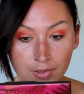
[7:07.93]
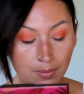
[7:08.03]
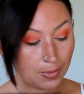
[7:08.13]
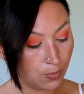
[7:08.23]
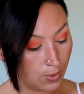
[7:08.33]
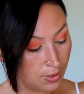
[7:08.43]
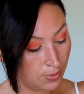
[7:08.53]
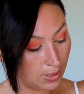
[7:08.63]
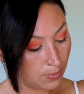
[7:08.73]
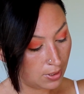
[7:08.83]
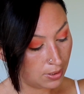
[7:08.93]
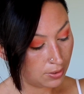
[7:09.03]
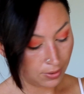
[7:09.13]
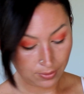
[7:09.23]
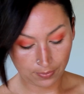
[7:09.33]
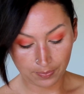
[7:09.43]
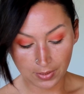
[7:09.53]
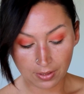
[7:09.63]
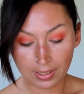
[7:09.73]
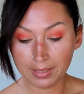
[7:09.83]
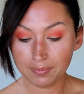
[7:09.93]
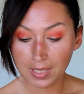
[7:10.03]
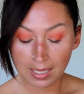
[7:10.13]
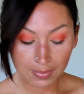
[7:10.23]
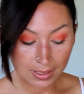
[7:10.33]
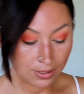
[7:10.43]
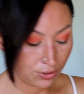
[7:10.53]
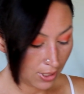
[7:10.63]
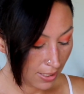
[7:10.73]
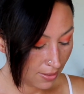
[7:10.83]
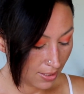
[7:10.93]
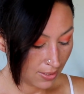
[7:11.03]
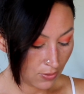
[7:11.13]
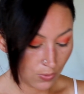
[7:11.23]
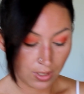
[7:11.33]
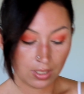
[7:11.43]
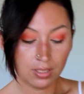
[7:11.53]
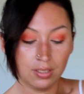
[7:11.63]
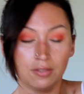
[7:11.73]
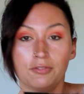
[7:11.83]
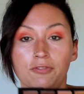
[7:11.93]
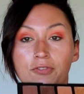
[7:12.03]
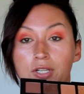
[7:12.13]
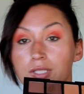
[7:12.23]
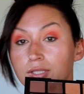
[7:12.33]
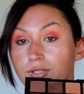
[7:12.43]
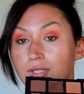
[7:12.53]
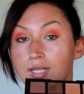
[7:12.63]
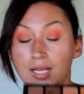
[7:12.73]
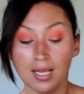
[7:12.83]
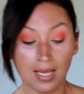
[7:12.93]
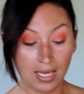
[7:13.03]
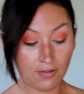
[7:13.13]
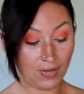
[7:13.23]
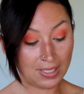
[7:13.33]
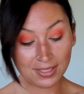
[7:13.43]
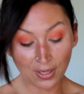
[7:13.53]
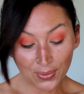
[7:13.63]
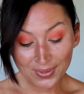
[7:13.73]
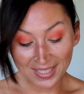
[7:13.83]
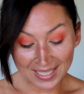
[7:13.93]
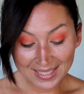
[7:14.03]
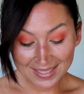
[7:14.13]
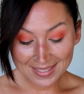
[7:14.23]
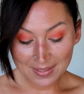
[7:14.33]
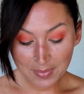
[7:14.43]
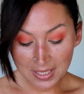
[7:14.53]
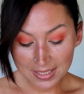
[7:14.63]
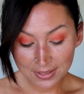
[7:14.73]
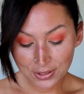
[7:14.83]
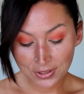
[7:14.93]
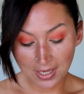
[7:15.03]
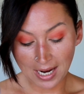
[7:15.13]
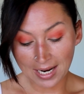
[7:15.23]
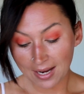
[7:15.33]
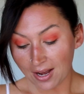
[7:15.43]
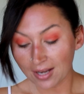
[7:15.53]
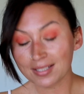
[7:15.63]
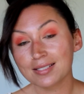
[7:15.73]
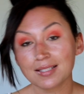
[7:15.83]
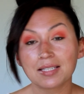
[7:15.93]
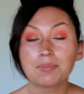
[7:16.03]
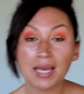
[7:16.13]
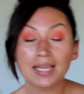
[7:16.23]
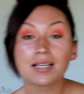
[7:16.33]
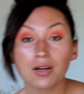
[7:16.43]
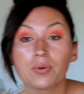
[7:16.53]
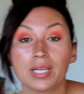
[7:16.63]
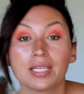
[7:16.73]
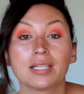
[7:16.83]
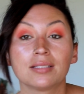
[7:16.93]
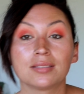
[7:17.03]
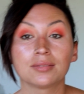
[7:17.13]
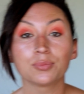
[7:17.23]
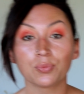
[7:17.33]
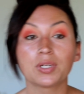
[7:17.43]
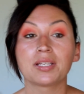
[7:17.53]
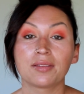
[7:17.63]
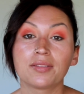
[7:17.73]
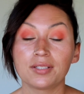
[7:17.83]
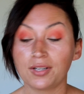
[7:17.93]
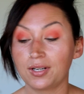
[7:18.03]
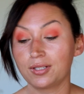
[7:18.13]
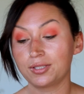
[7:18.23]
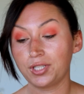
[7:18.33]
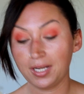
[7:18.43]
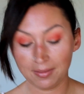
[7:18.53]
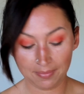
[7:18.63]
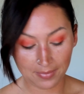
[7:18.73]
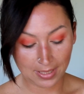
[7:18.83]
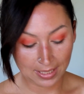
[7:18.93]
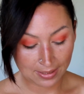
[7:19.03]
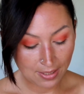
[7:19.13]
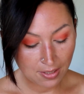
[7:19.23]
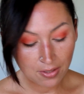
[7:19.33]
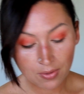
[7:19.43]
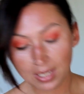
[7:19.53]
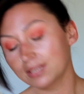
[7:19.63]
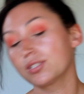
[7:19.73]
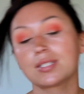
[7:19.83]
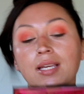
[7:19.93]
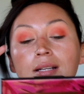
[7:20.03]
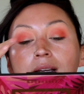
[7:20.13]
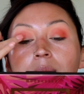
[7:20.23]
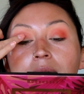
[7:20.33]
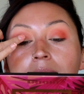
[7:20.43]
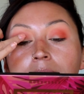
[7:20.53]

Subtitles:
But what do I want to do? All right, I'm gonna try this one first. If I don't like it as much, I honestly may go in with the darker shade. I know, I just can't help it.